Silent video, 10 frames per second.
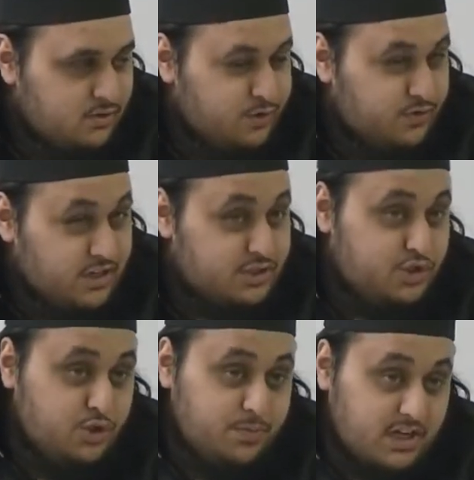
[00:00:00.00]
or you
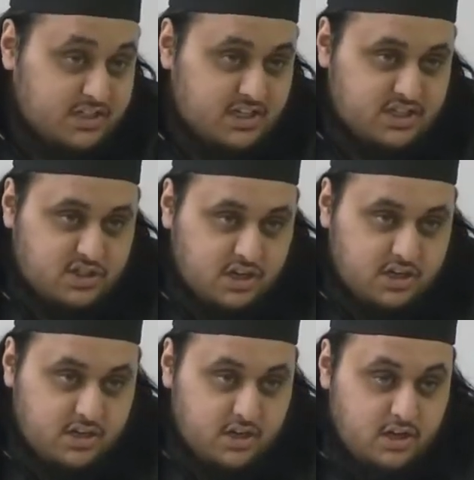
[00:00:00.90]
assumed Asr has
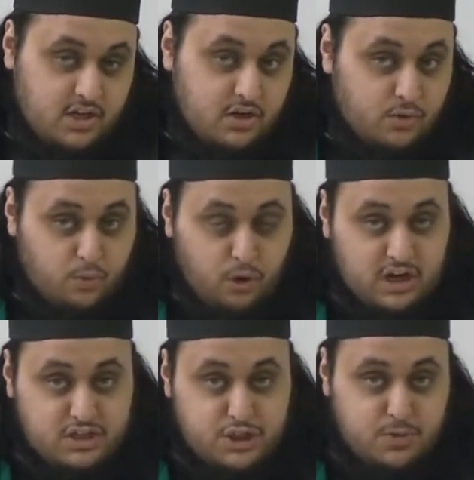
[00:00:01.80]
started.
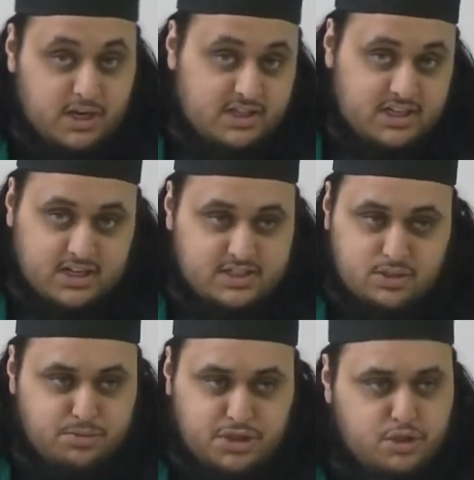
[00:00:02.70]
Whilst you are in that
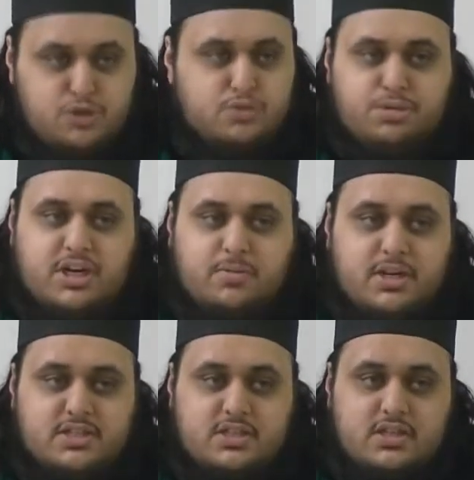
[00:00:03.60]
assumption, you shouldn't pray
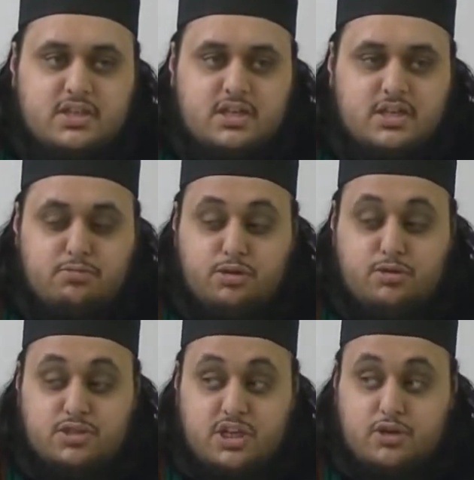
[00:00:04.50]
namaz,
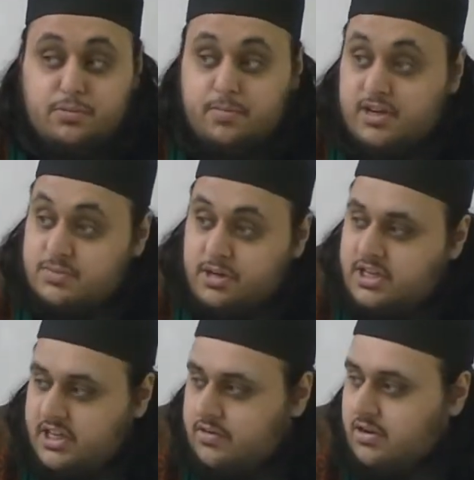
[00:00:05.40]
because it could be
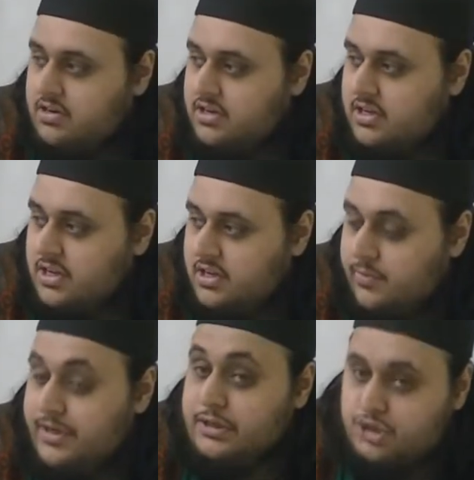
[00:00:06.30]
possibility that you're not.
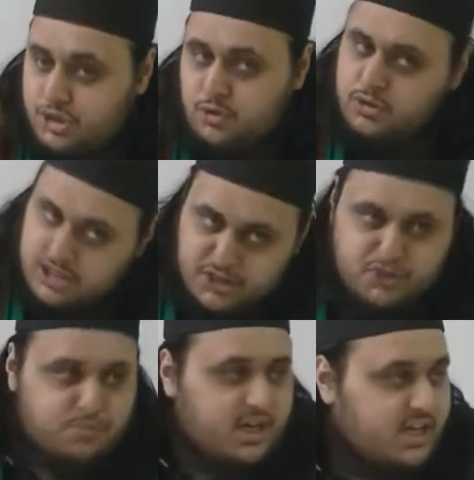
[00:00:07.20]
When you're sure, then you
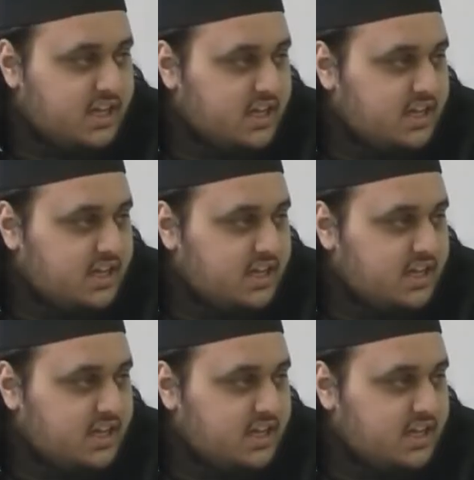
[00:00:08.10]
should pray.